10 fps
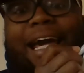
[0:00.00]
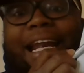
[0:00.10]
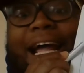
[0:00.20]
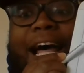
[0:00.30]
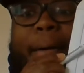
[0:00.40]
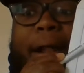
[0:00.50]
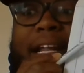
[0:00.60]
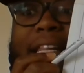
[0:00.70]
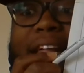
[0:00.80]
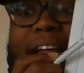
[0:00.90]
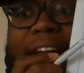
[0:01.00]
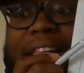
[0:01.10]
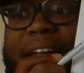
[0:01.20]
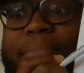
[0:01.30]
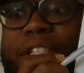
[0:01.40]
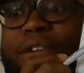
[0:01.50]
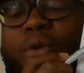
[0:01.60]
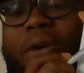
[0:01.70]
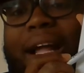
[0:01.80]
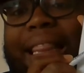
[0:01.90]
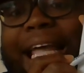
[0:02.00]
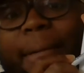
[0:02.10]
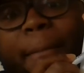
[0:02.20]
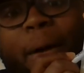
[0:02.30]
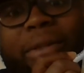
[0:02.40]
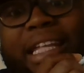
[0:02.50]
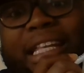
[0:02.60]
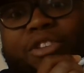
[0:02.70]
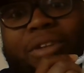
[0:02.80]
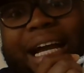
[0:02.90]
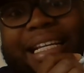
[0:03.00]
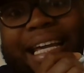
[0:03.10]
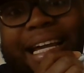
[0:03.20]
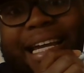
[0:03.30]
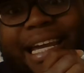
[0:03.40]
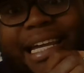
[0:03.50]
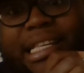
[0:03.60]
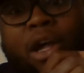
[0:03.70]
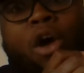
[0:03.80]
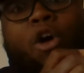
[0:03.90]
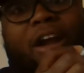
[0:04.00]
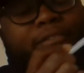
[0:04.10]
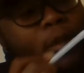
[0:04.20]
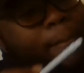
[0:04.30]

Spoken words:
an assumption or a claim about what the central idea is, or even though I'm